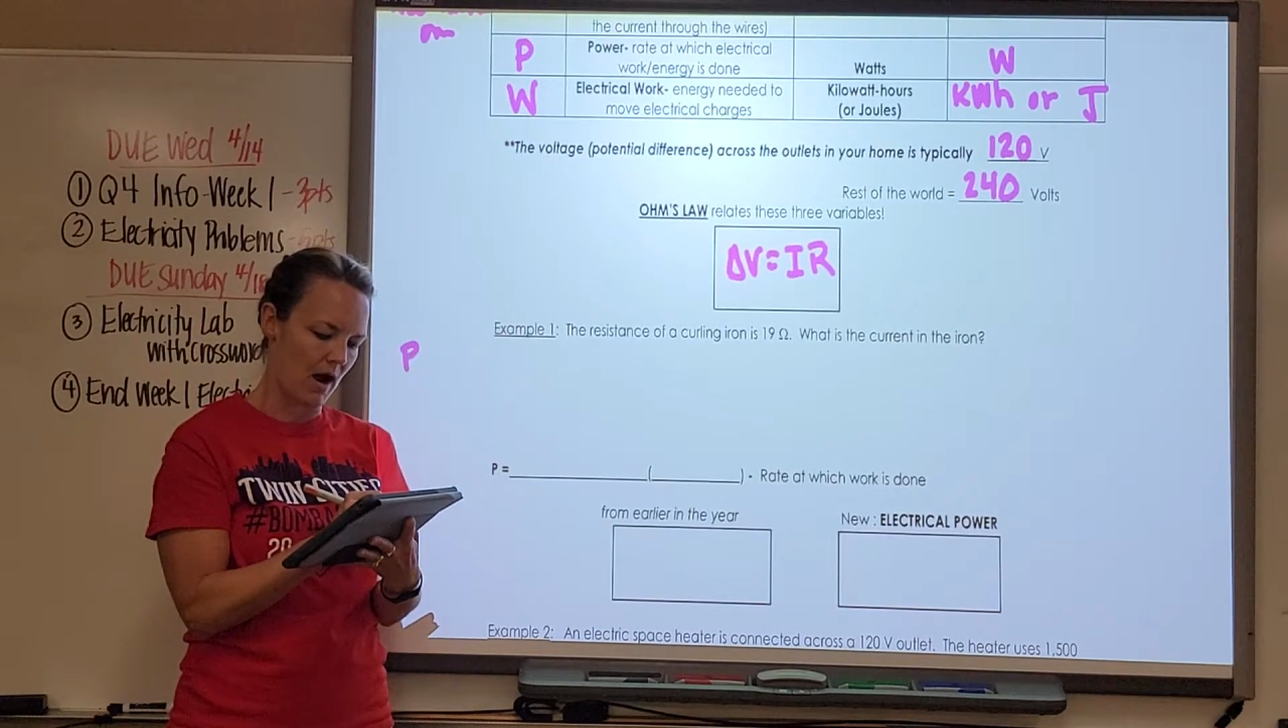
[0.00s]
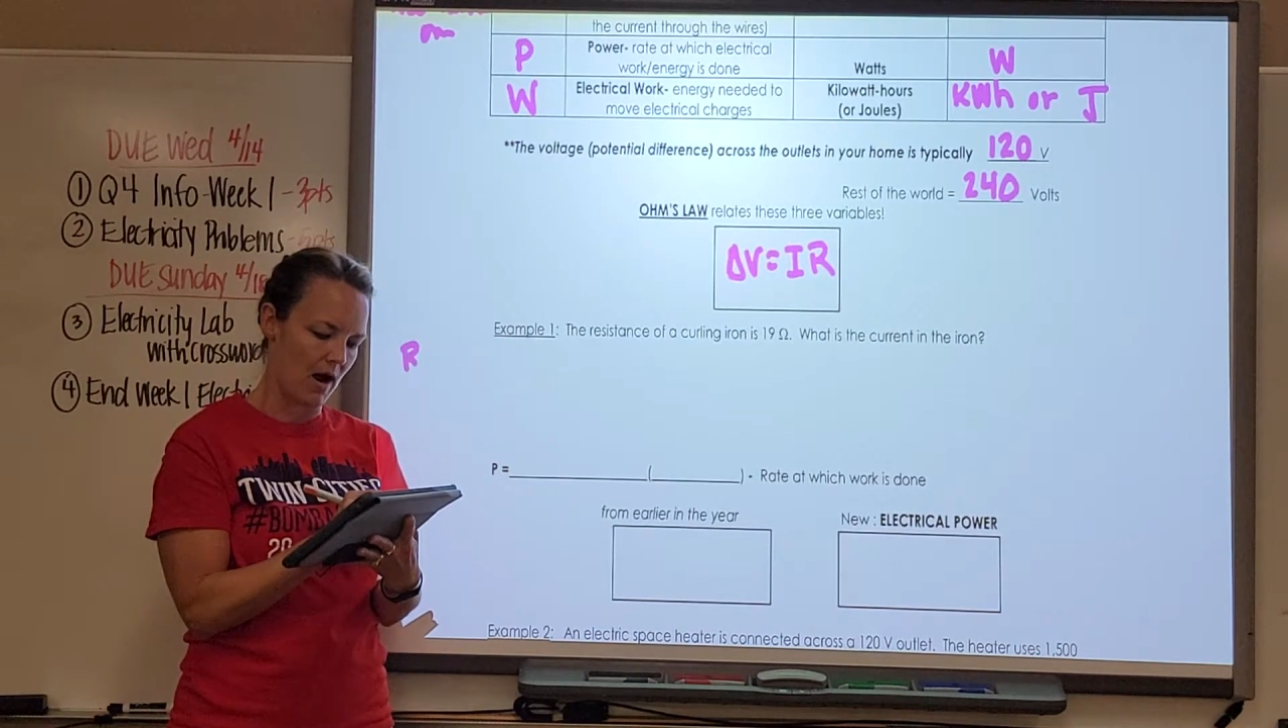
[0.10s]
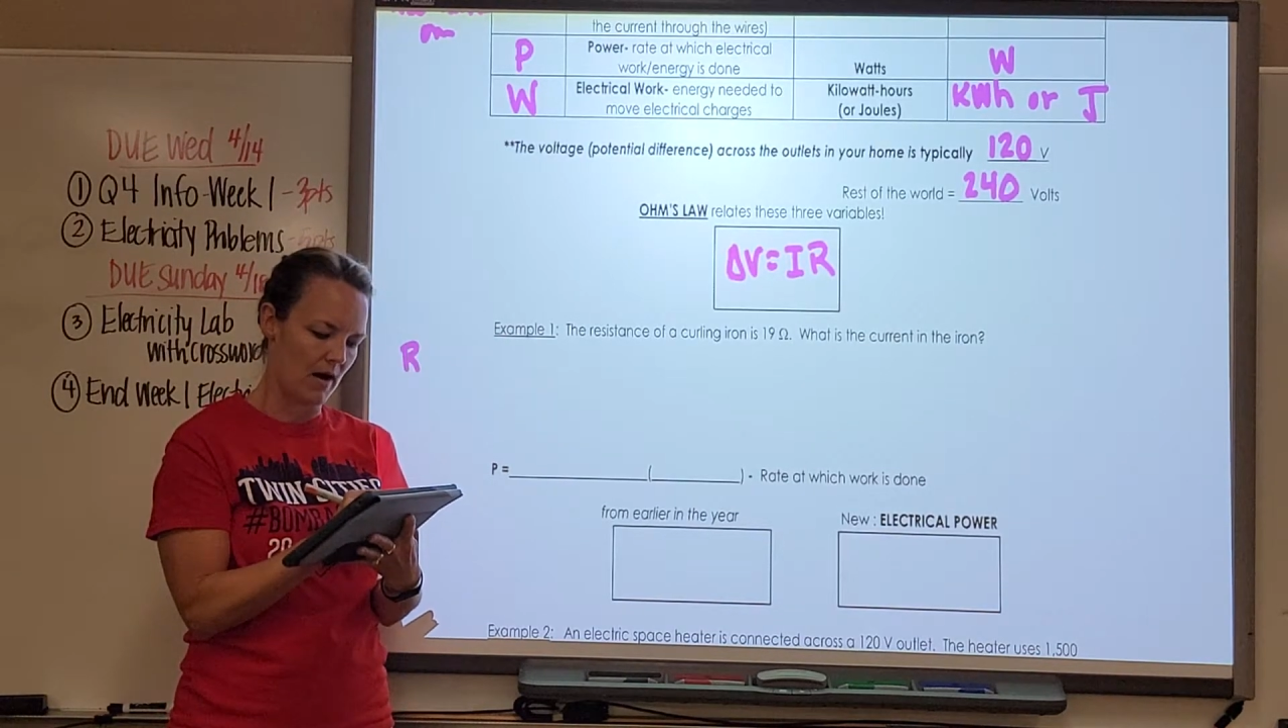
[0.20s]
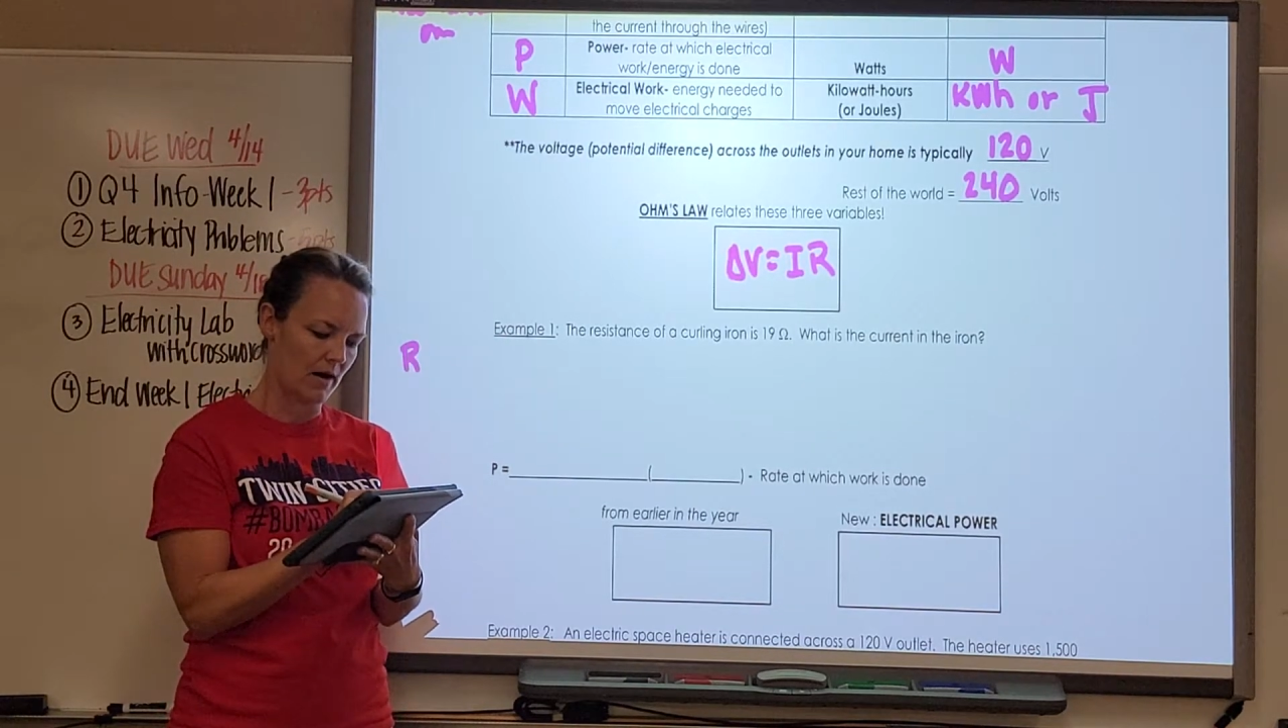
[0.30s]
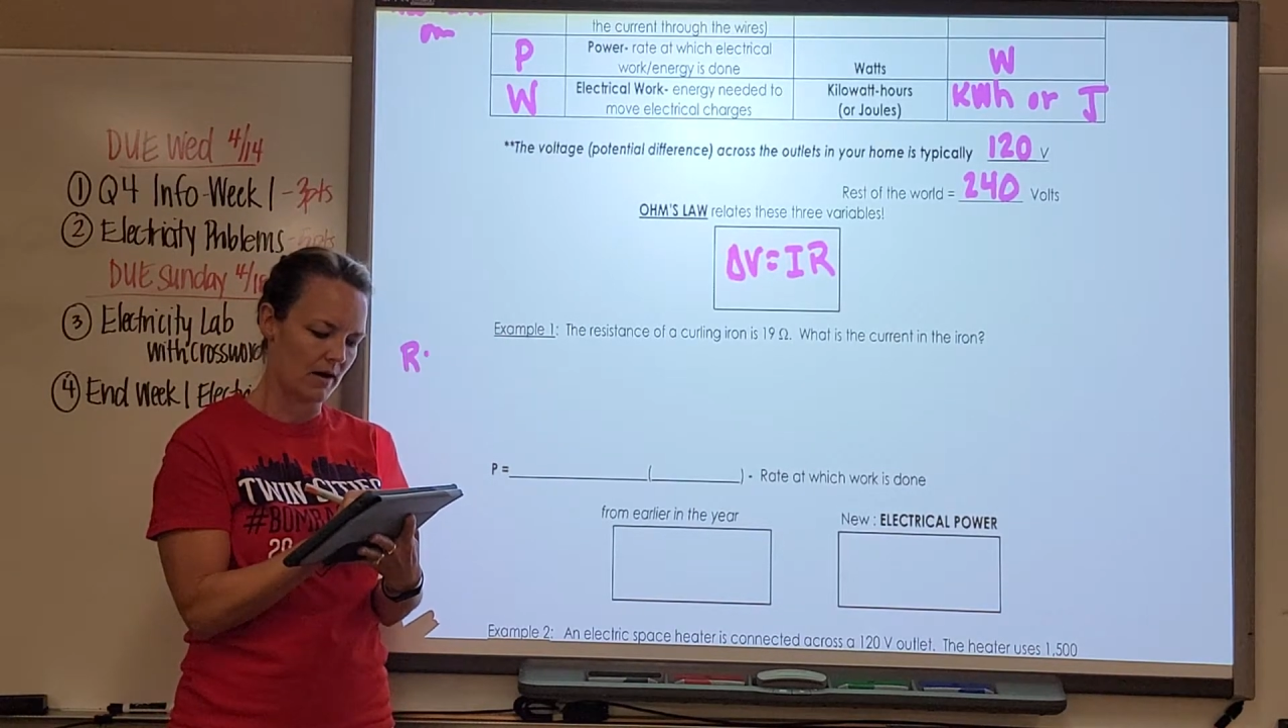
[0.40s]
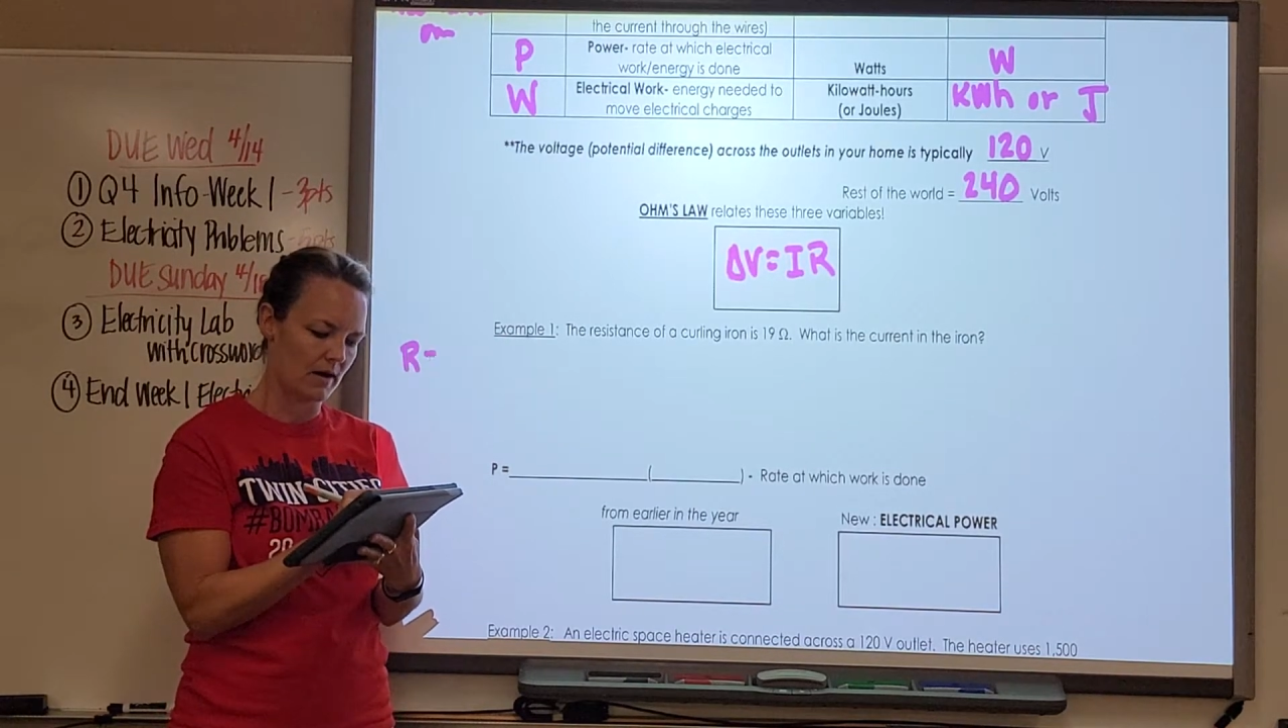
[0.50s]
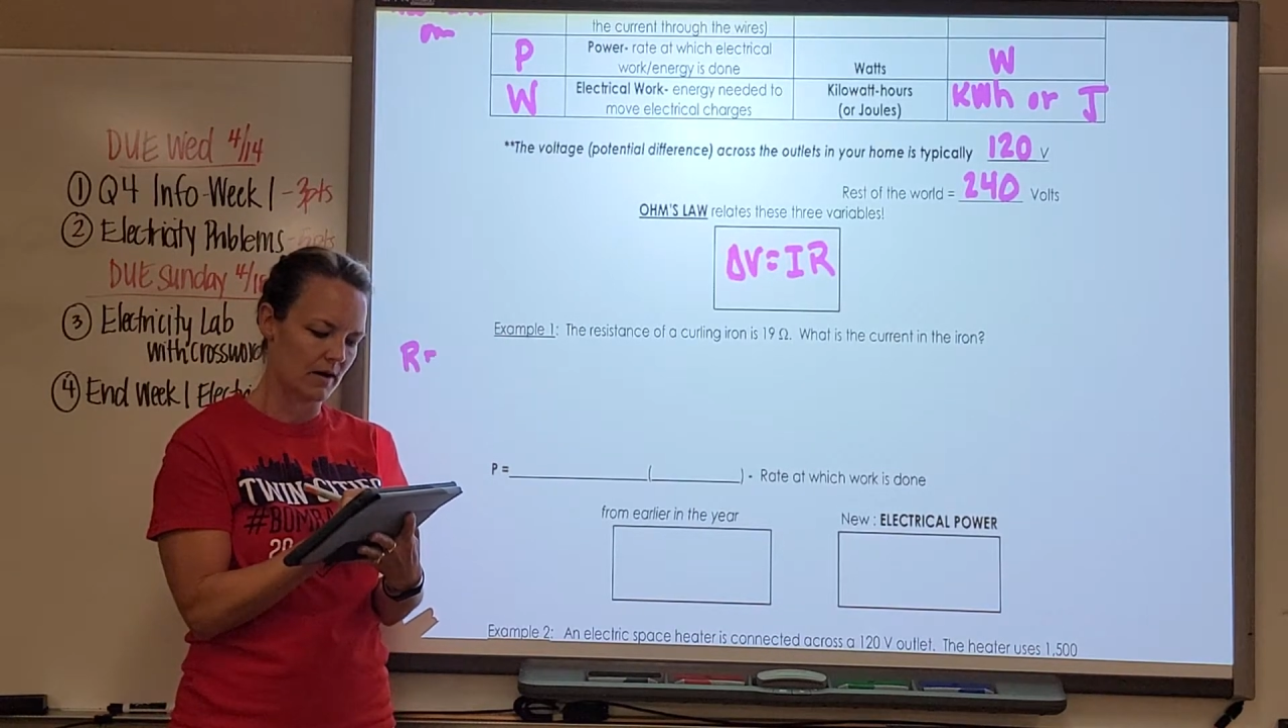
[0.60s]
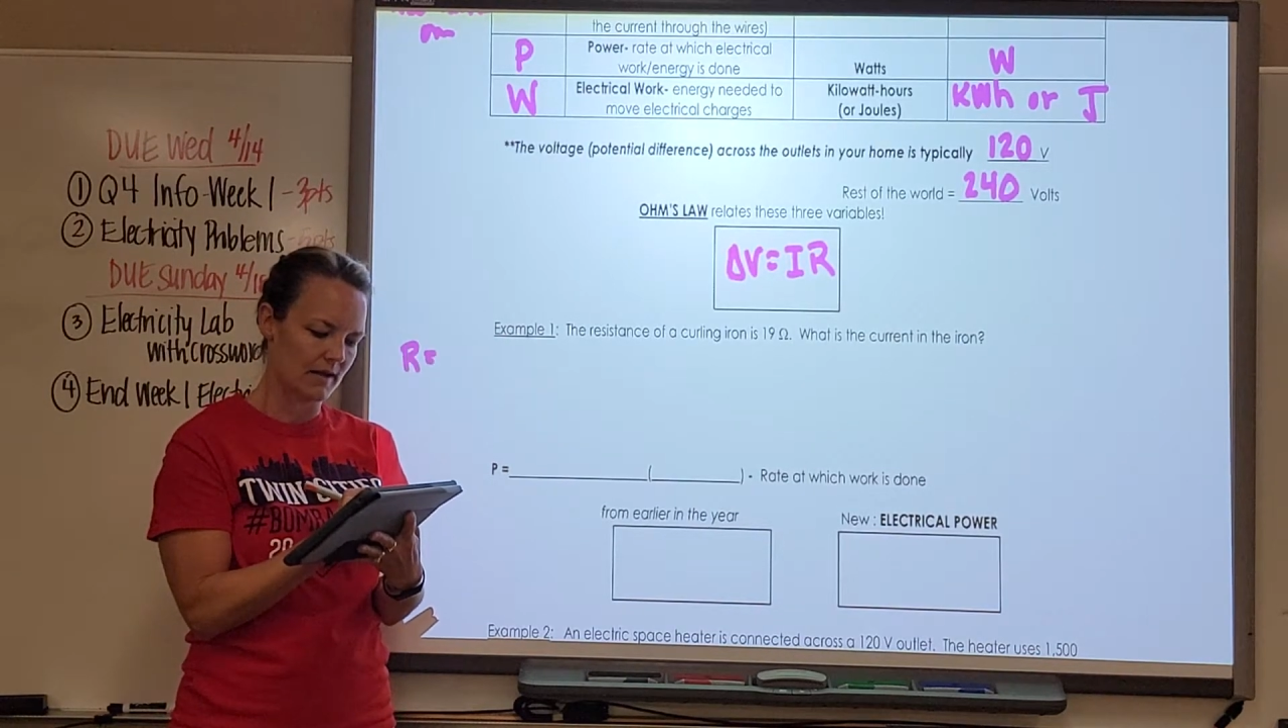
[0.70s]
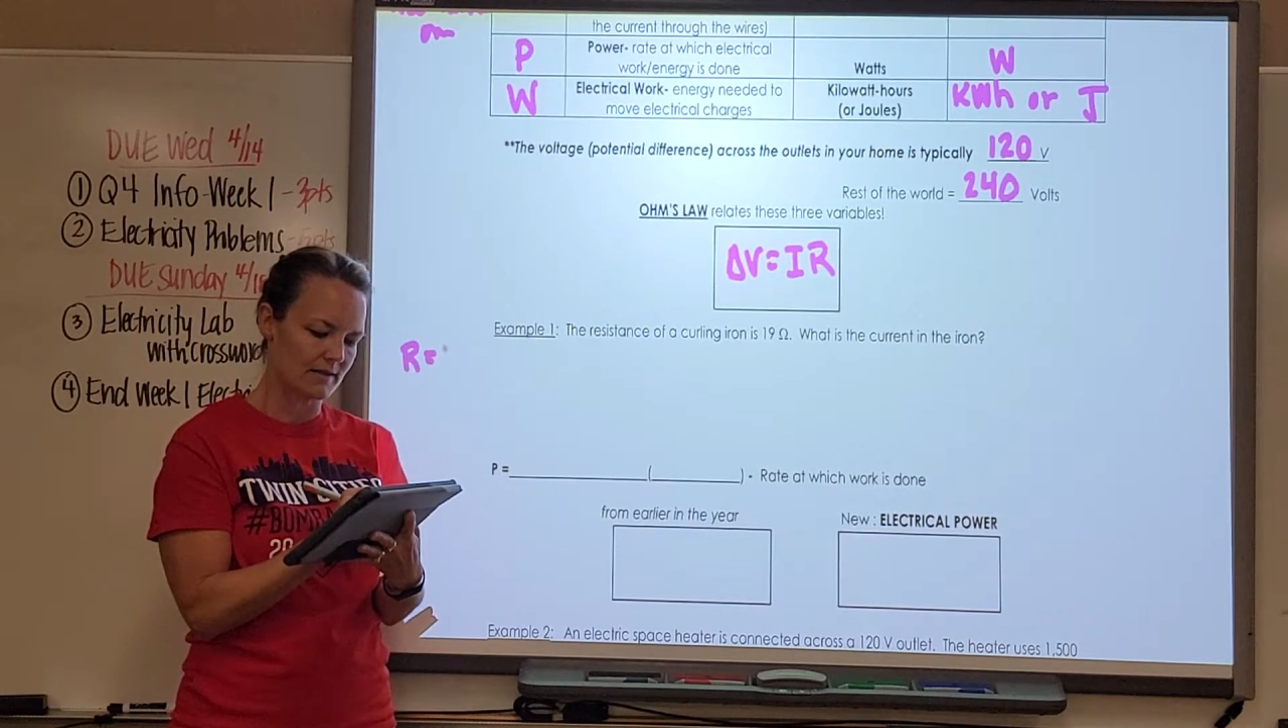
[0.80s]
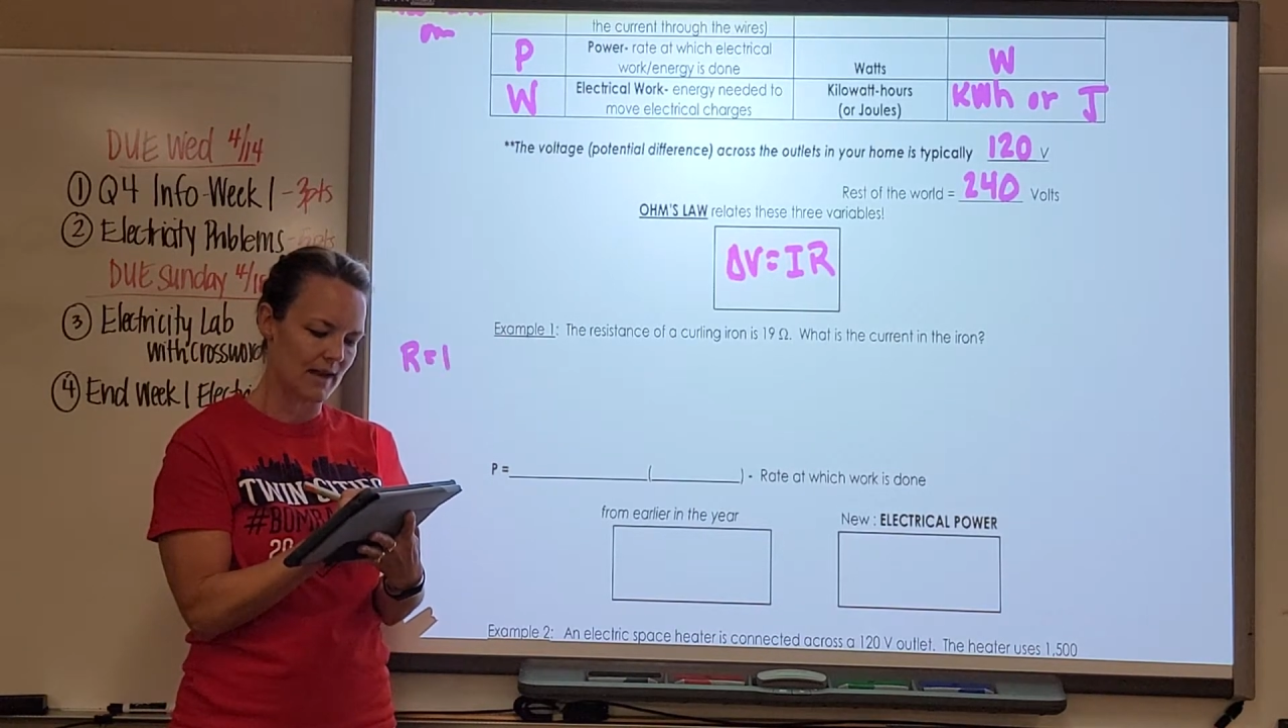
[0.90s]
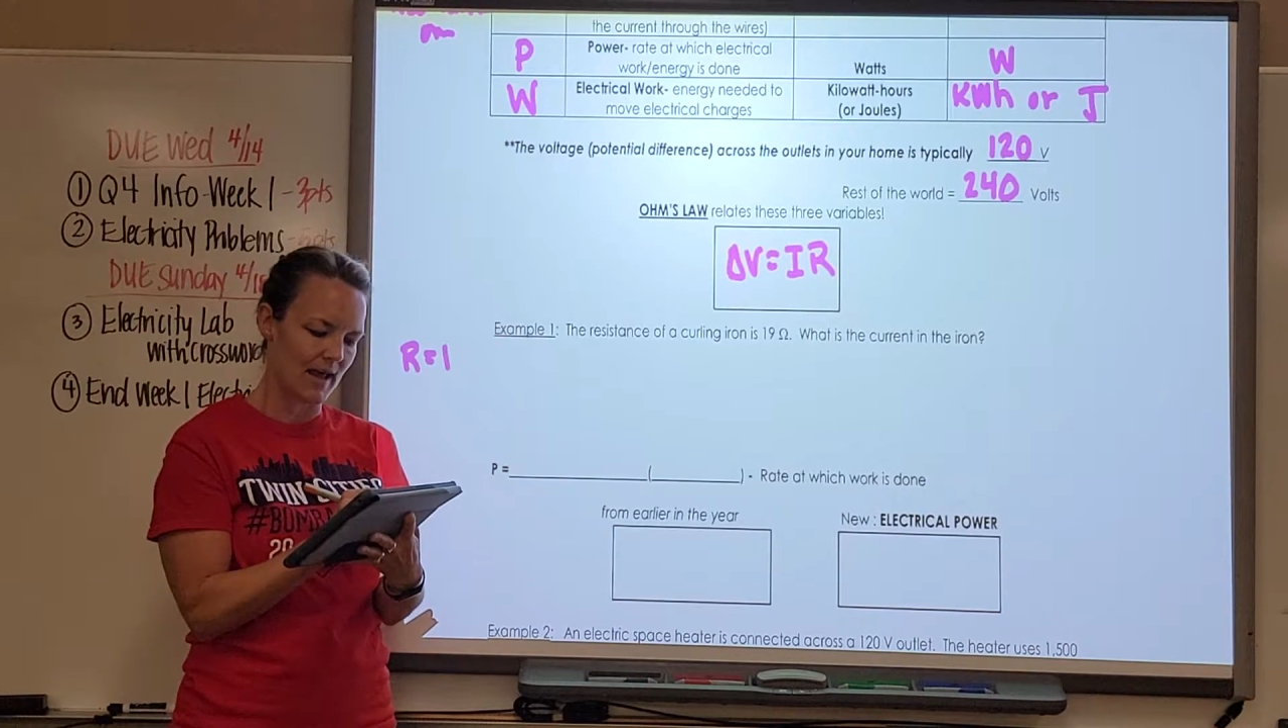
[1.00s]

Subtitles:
R is